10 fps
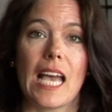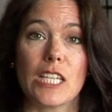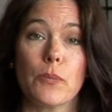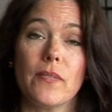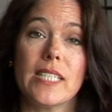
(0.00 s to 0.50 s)

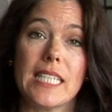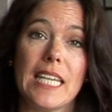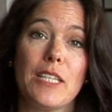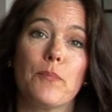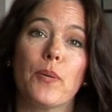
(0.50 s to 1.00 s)
As we've
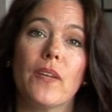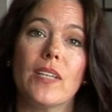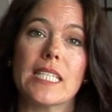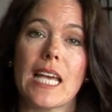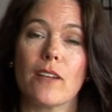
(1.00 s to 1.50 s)
seen in
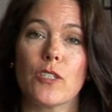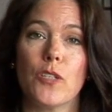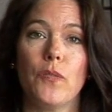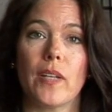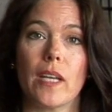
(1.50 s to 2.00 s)
previous
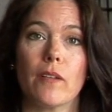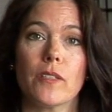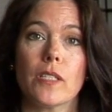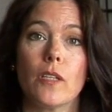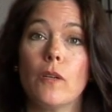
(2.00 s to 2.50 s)
how-to
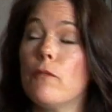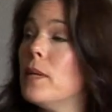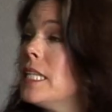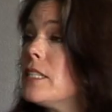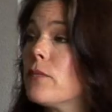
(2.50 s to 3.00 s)
videos, you have
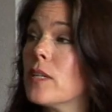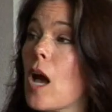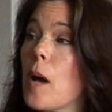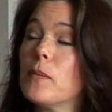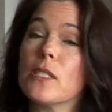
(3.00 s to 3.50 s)
many different
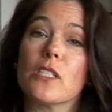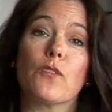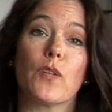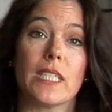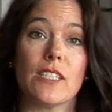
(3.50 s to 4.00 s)
options
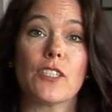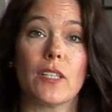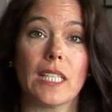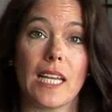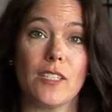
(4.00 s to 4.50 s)
for
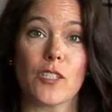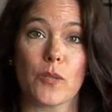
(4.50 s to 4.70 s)
additional light